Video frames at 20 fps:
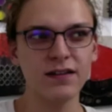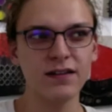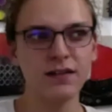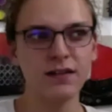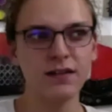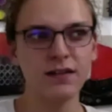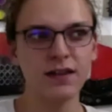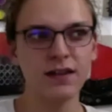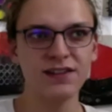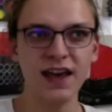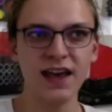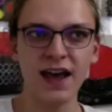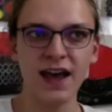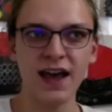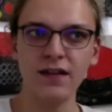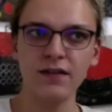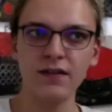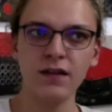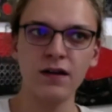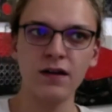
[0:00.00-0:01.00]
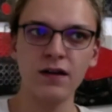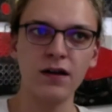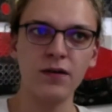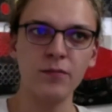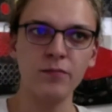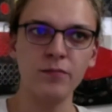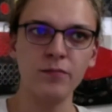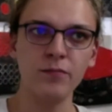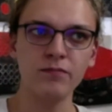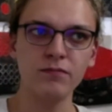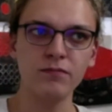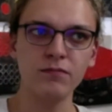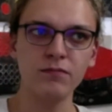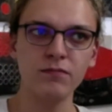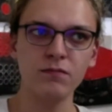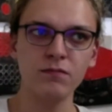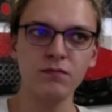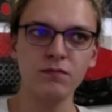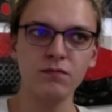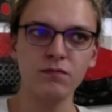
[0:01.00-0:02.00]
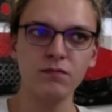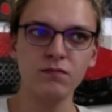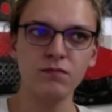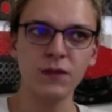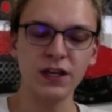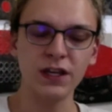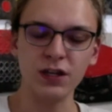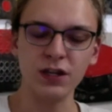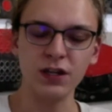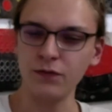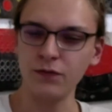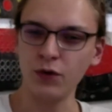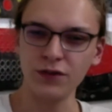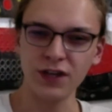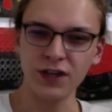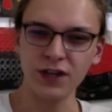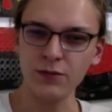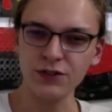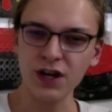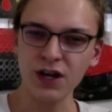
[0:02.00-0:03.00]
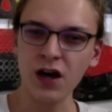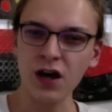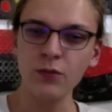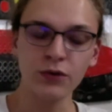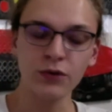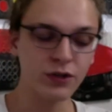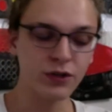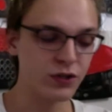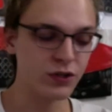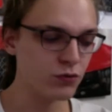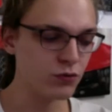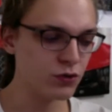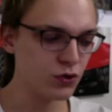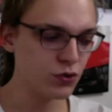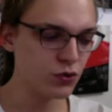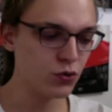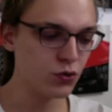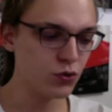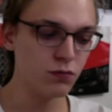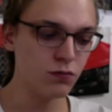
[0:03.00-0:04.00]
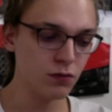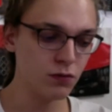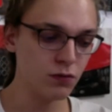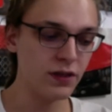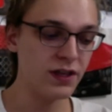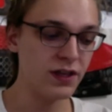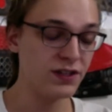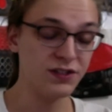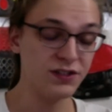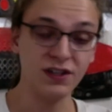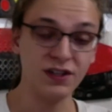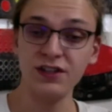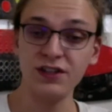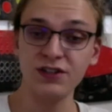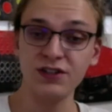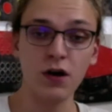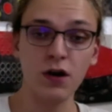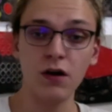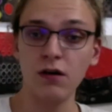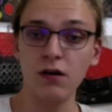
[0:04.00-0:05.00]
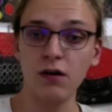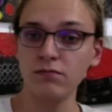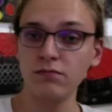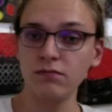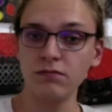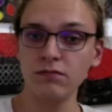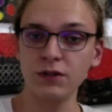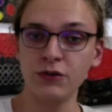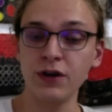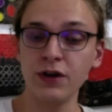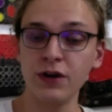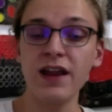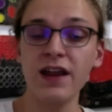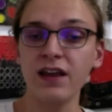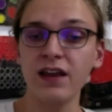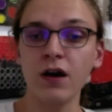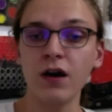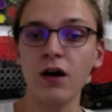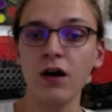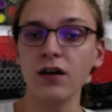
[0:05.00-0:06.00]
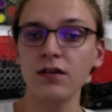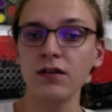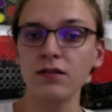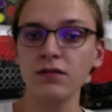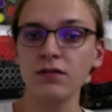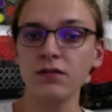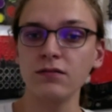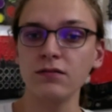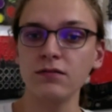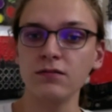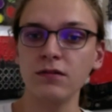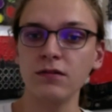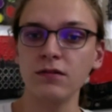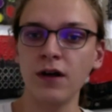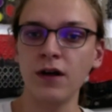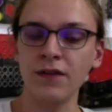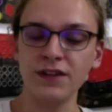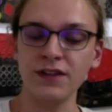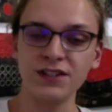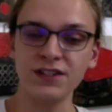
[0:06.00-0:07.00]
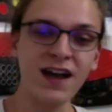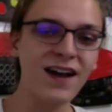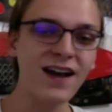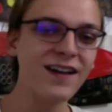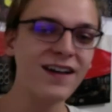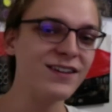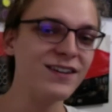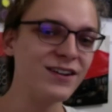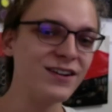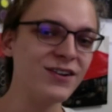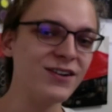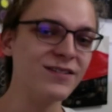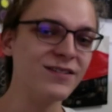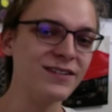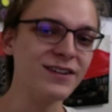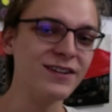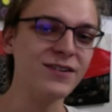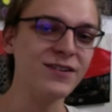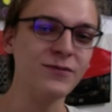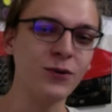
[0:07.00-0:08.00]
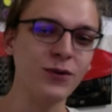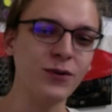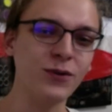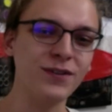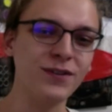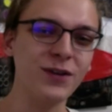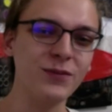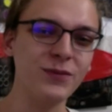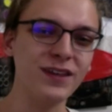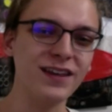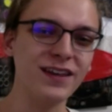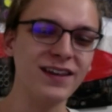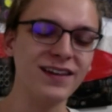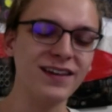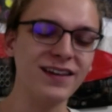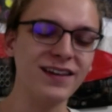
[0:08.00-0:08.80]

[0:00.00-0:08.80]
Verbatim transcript: is that um, like your full time job, or do you do is is creating art on the side your your full time gig?